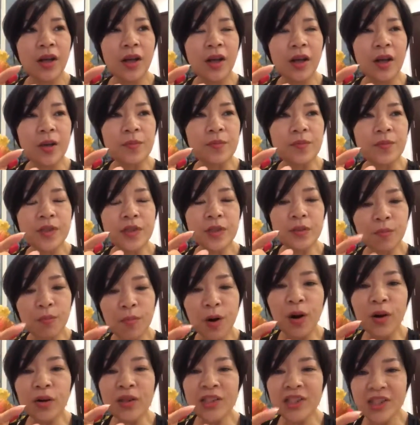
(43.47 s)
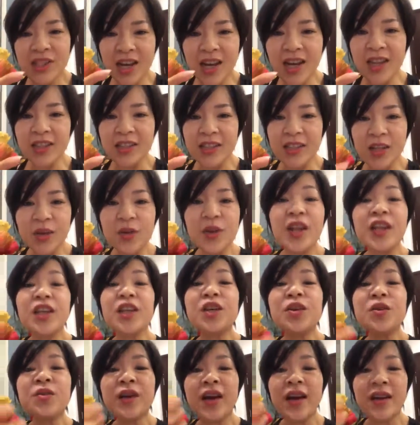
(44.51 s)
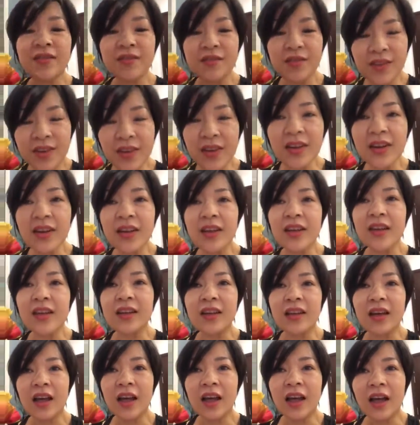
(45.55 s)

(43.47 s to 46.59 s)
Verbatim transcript: um, small chunks so that you can really